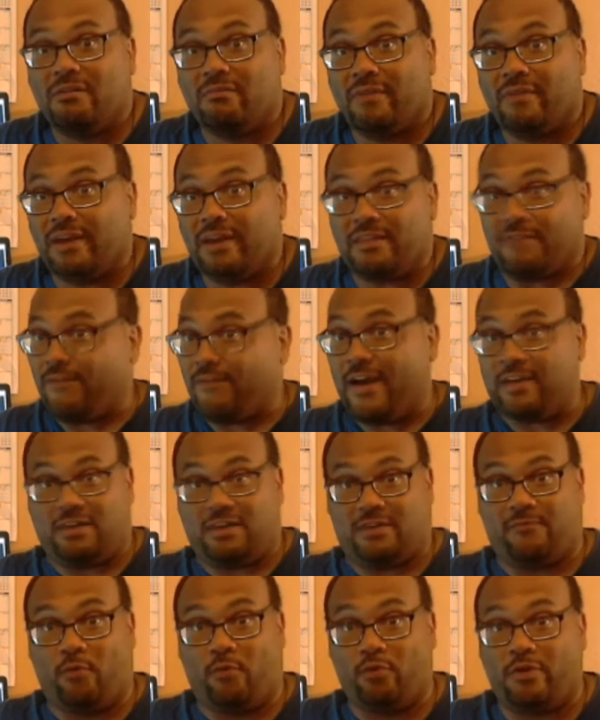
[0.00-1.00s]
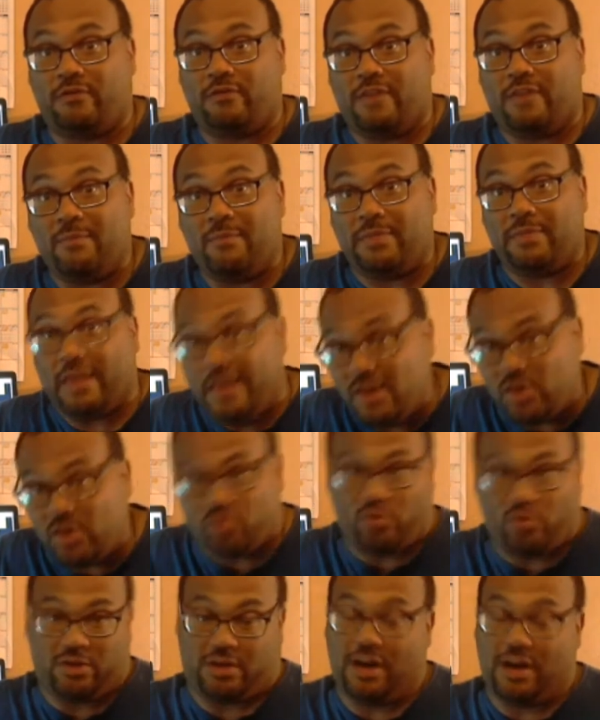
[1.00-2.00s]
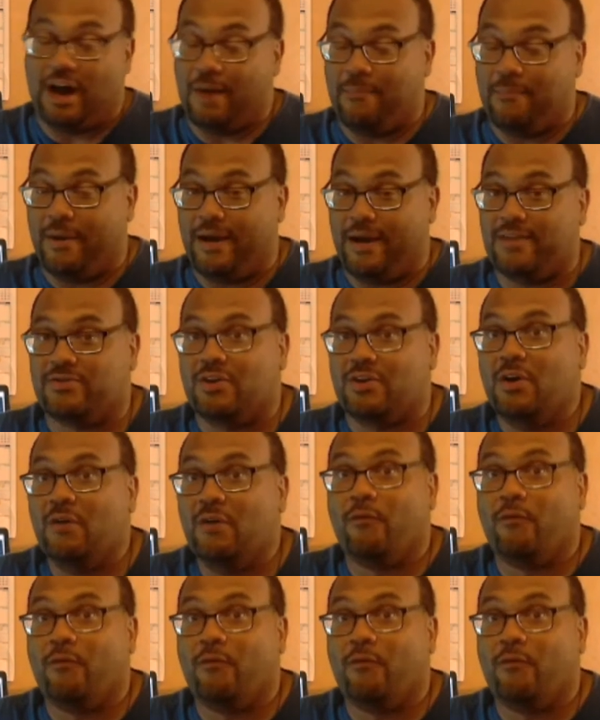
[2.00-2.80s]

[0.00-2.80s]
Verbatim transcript: ran the fastest 40 time in the history of the combines,